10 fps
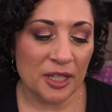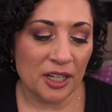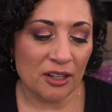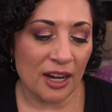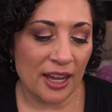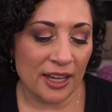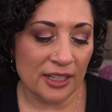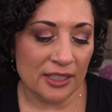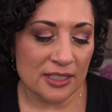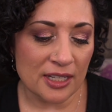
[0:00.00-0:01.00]
here,
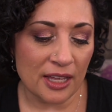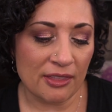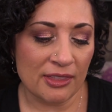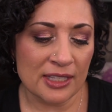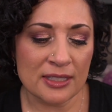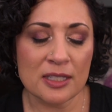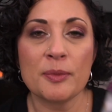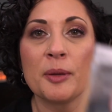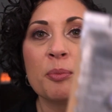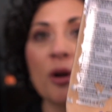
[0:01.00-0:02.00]
and this is
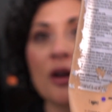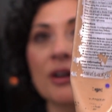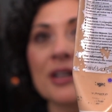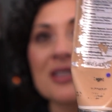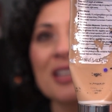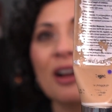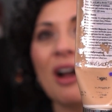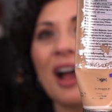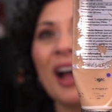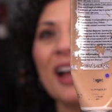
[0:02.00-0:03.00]
my progress.
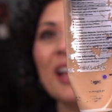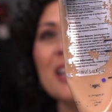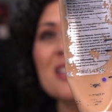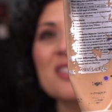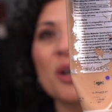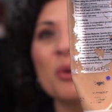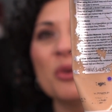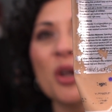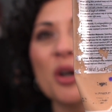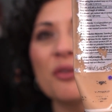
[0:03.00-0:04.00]
Now, I don't
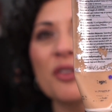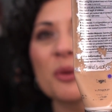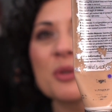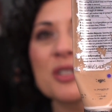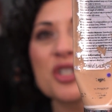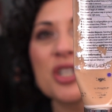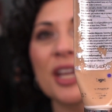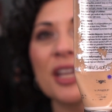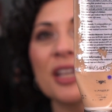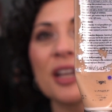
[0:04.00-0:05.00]
know if there was a
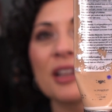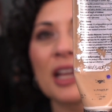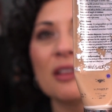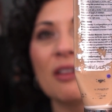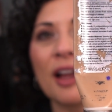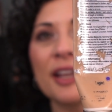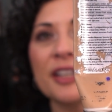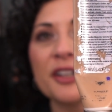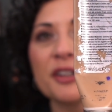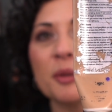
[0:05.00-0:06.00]
shade, like a line
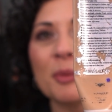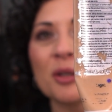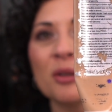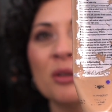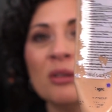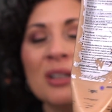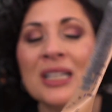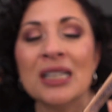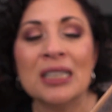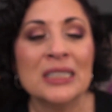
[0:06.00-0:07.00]
here in the middle.
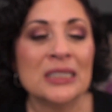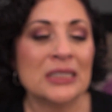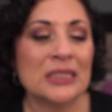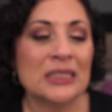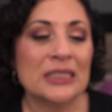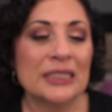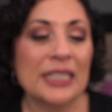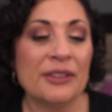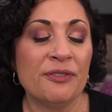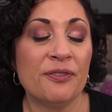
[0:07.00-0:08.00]

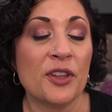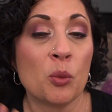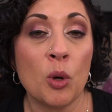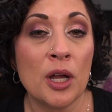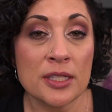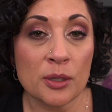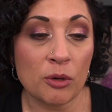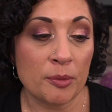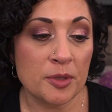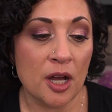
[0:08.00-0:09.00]
If there was, it
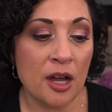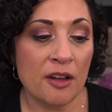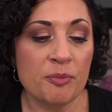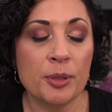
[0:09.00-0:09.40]
rubbed off,